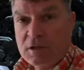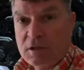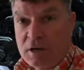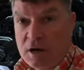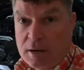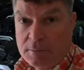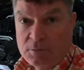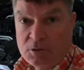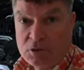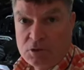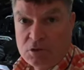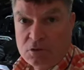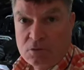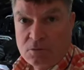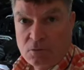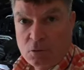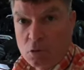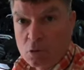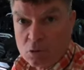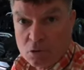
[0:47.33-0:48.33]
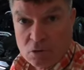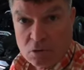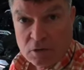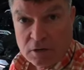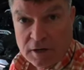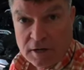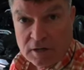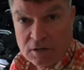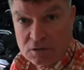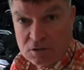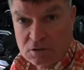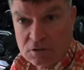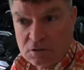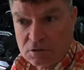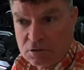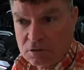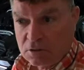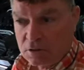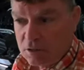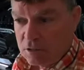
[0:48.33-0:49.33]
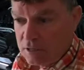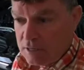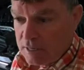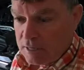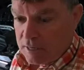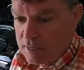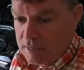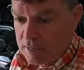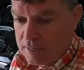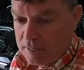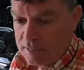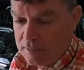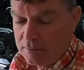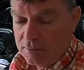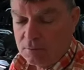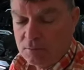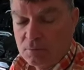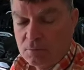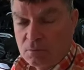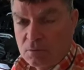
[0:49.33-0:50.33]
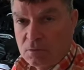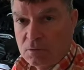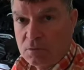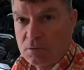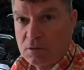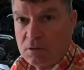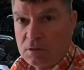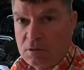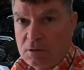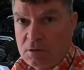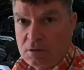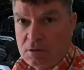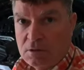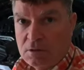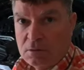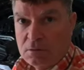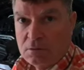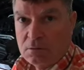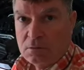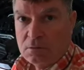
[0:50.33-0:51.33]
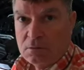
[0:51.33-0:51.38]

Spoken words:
at options of oil cooler housings, and the